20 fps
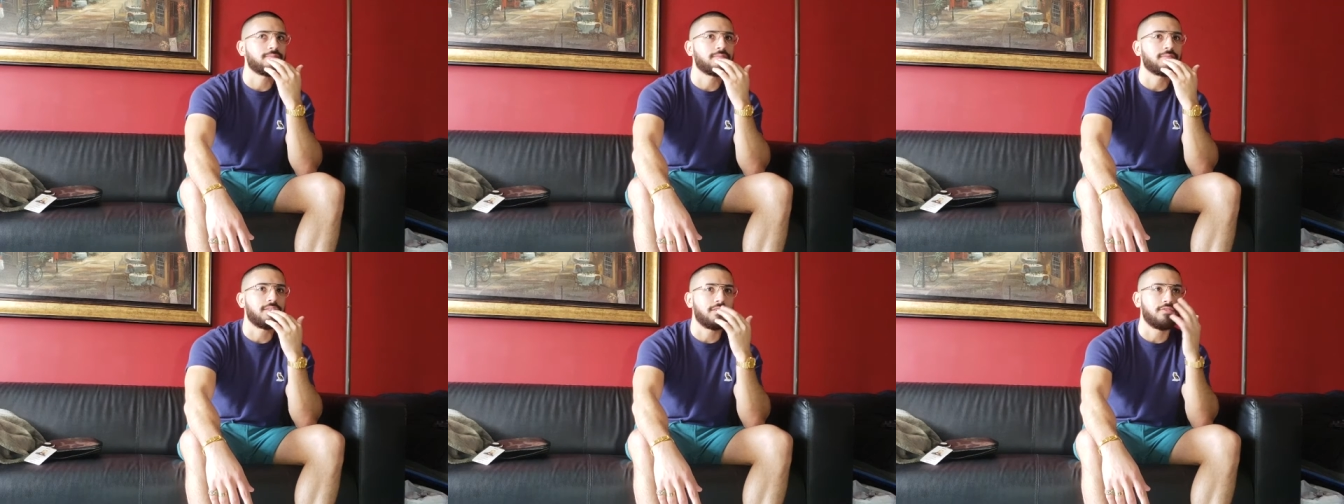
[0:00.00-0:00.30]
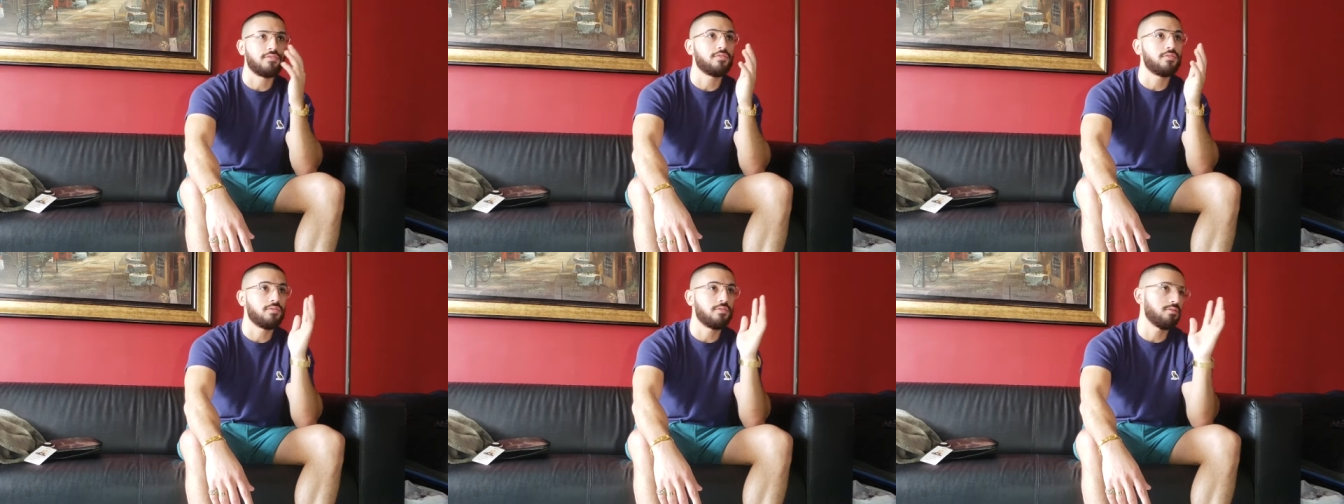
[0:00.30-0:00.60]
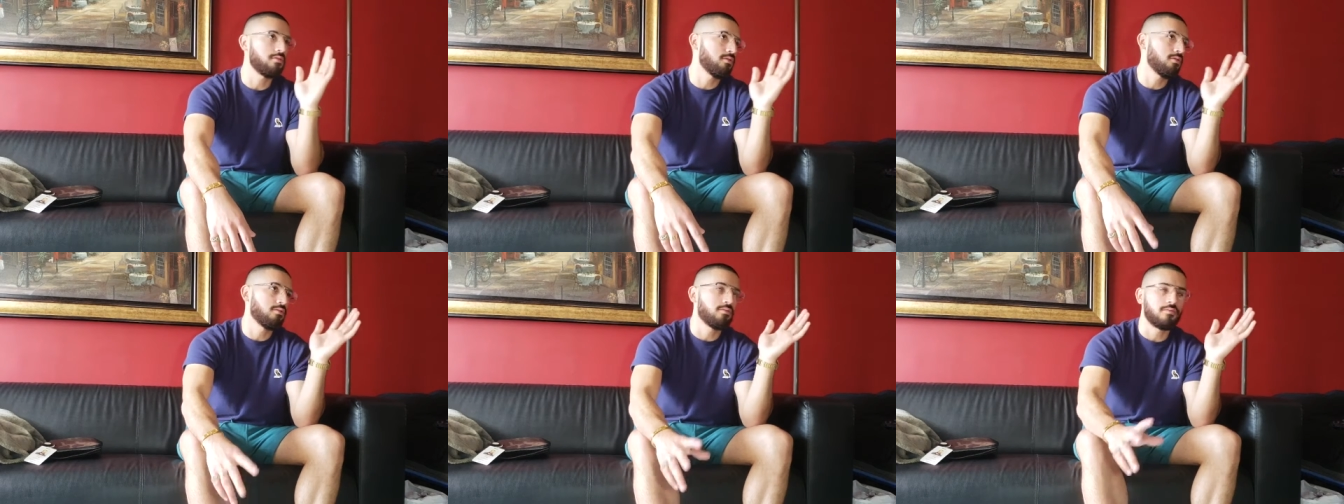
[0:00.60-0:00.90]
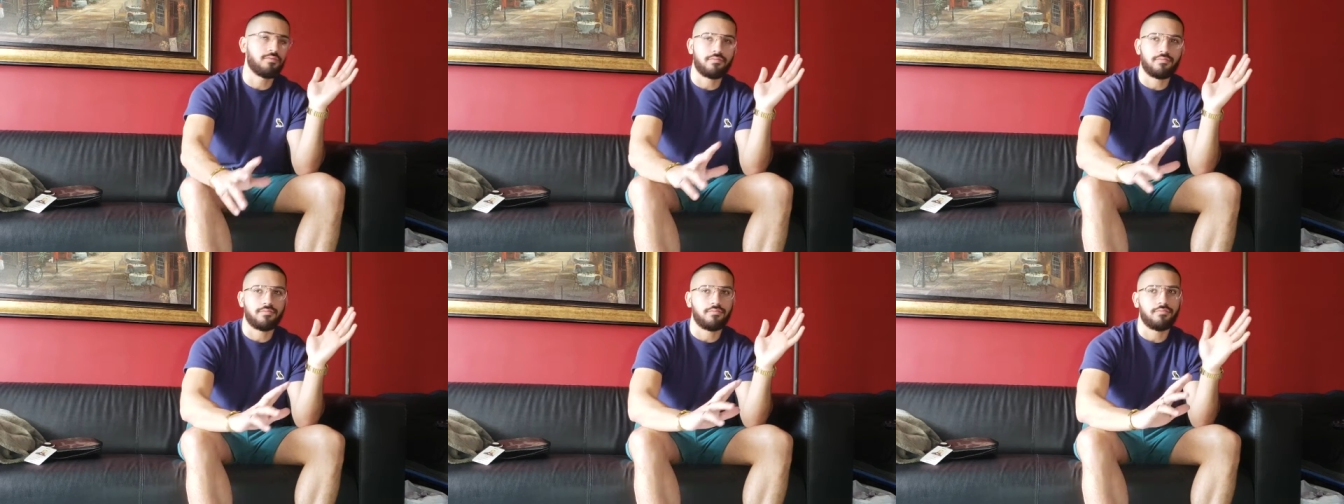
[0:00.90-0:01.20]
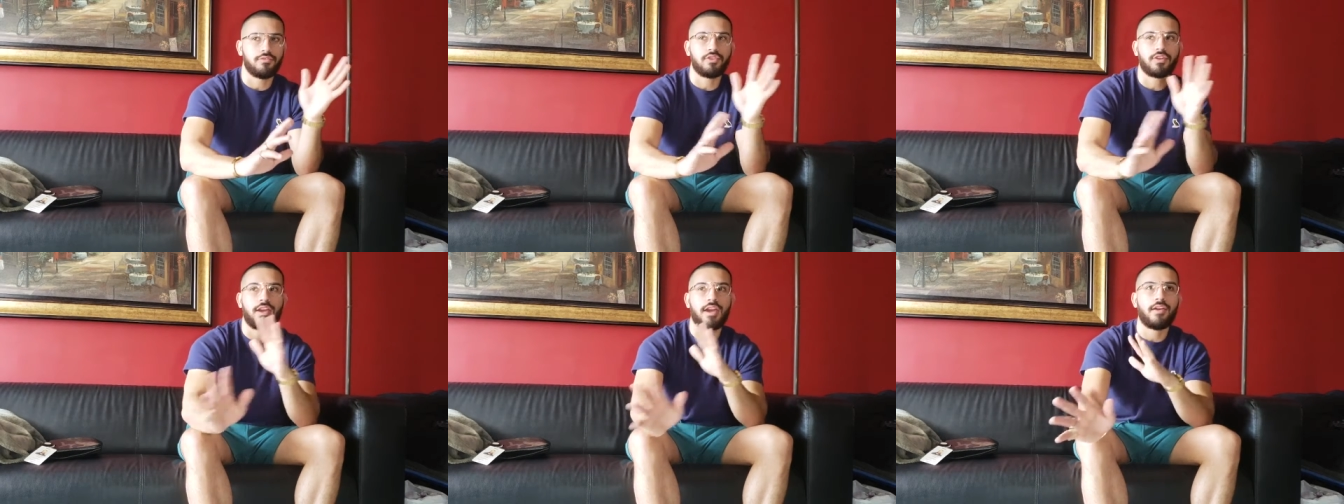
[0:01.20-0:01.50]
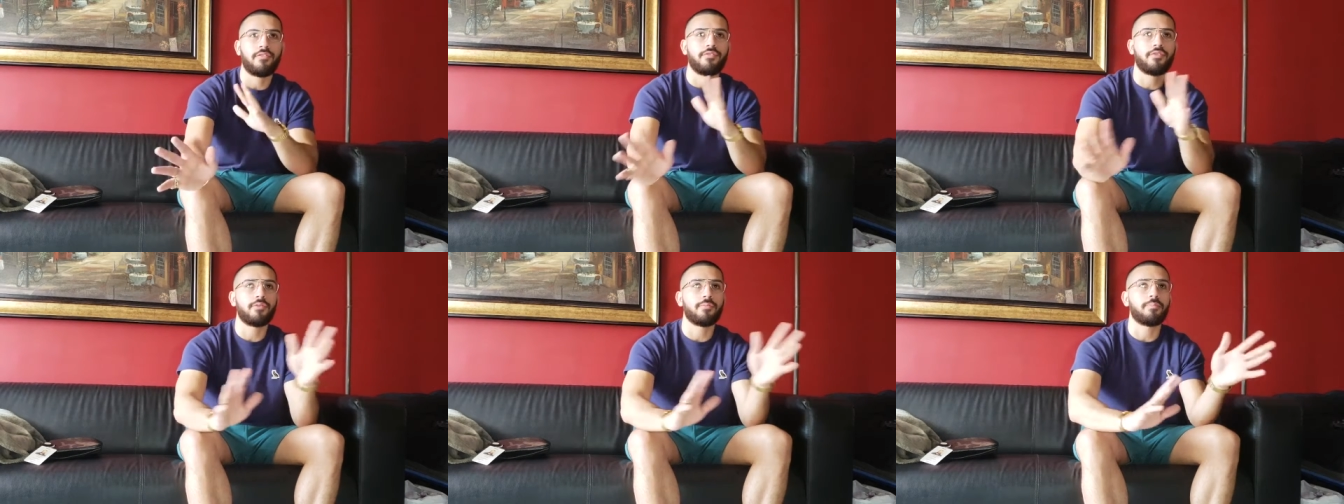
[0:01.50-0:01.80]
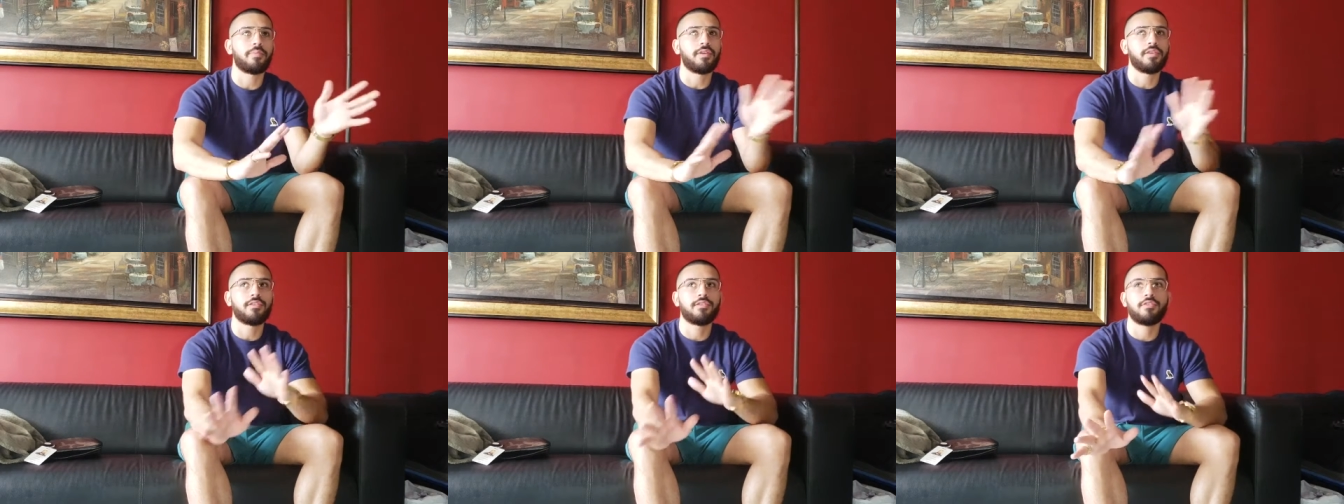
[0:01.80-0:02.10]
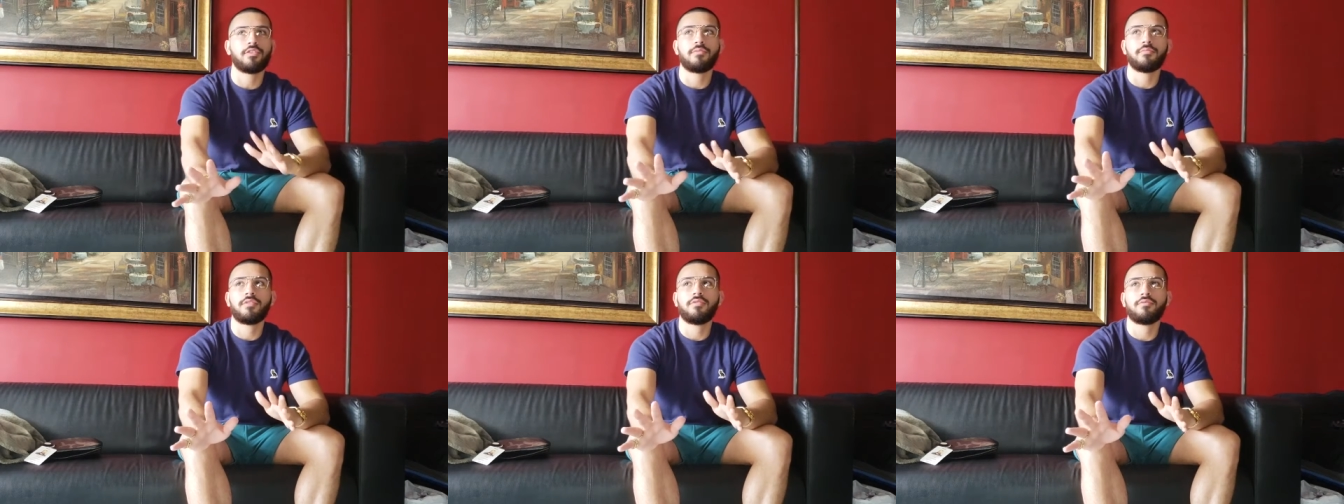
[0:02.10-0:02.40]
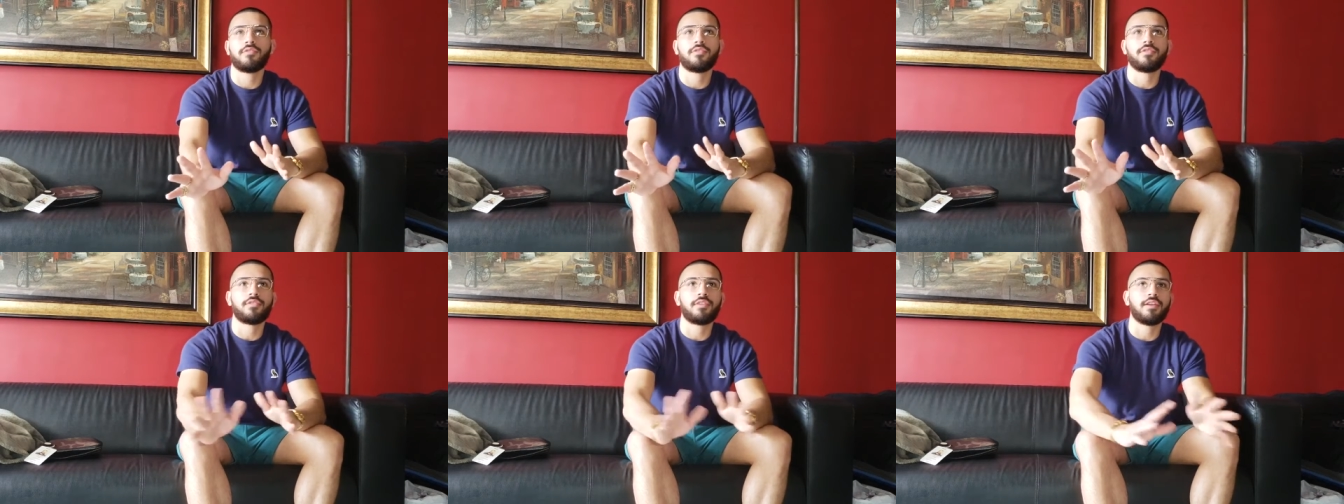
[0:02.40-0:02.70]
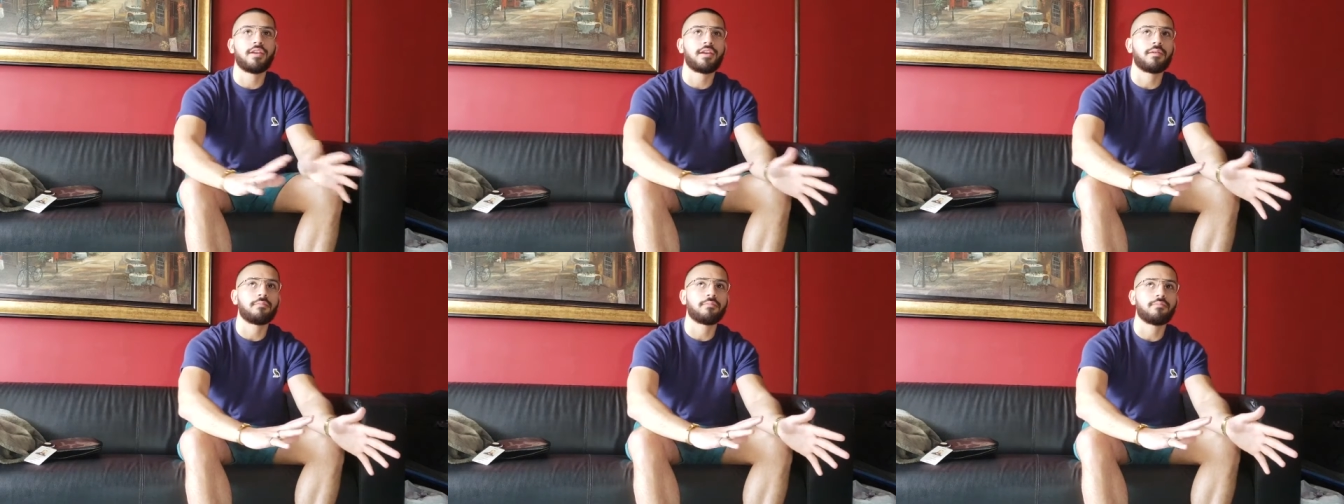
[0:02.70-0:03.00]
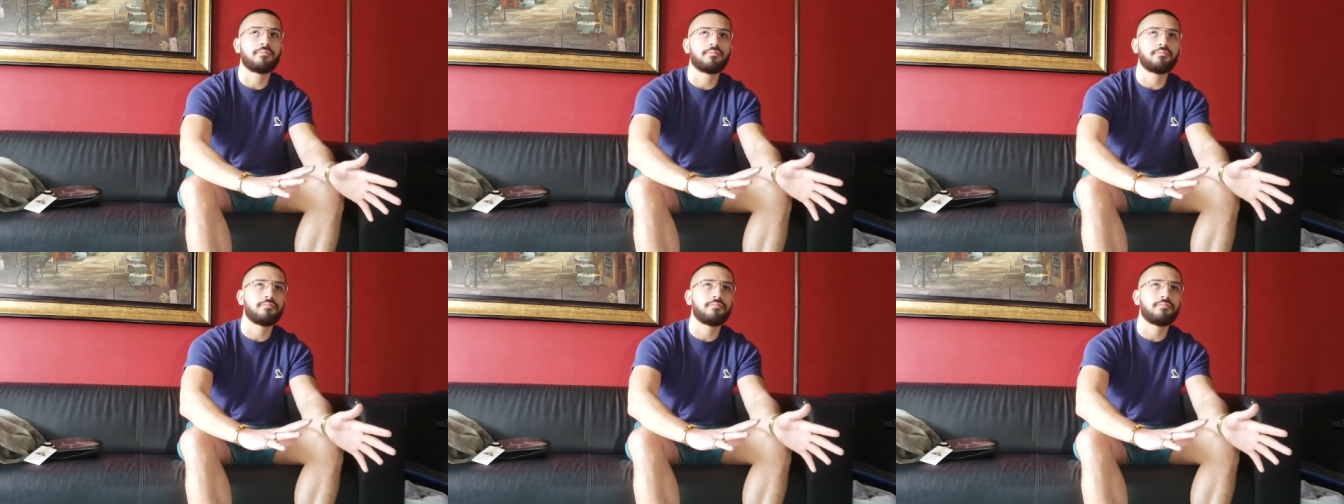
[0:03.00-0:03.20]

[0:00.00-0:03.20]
you you you know you can have your opinion on me whether you think i'm